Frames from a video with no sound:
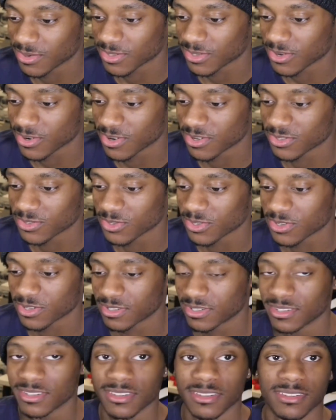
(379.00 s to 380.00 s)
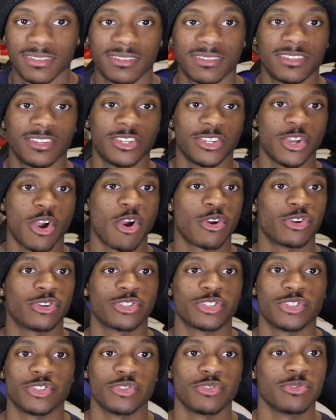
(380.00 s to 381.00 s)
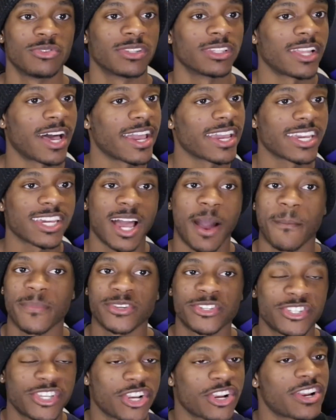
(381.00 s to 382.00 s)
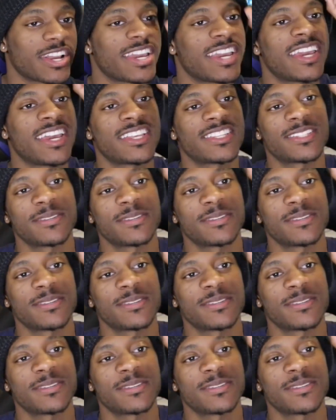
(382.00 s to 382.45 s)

was hard, y'all. Y'all must do. Like, comment, share, and